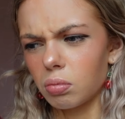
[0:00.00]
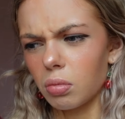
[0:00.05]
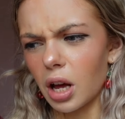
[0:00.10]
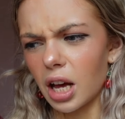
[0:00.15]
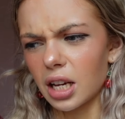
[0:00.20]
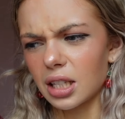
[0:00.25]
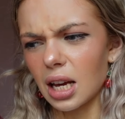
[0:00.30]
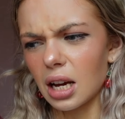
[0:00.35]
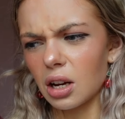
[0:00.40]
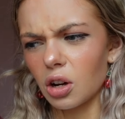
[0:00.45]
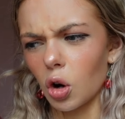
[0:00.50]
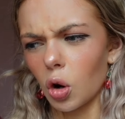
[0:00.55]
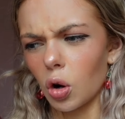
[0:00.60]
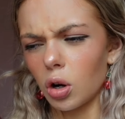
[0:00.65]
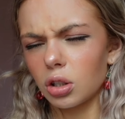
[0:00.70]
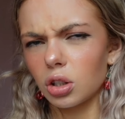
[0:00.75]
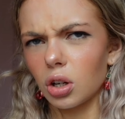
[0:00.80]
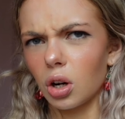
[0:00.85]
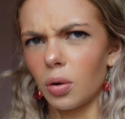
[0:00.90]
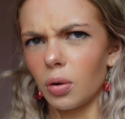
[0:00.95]
exact
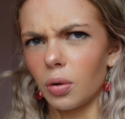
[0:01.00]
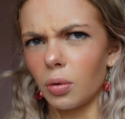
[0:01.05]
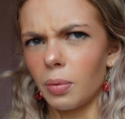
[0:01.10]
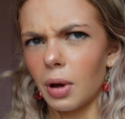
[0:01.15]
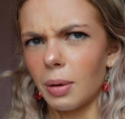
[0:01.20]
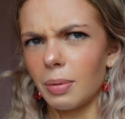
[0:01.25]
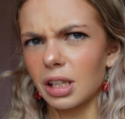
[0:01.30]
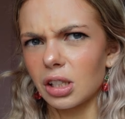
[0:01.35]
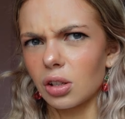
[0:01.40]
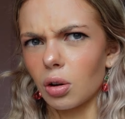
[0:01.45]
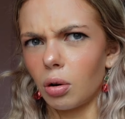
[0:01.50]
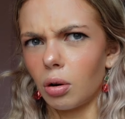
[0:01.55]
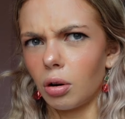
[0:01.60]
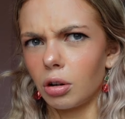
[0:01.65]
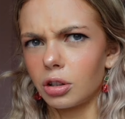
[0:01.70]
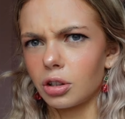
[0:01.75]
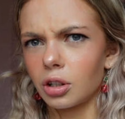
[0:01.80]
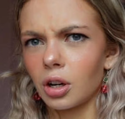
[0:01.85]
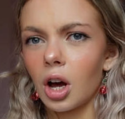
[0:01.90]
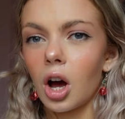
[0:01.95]
gorge oh maybe it's
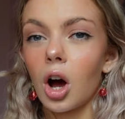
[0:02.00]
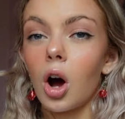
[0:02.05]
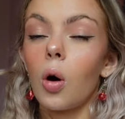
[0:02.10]
gorge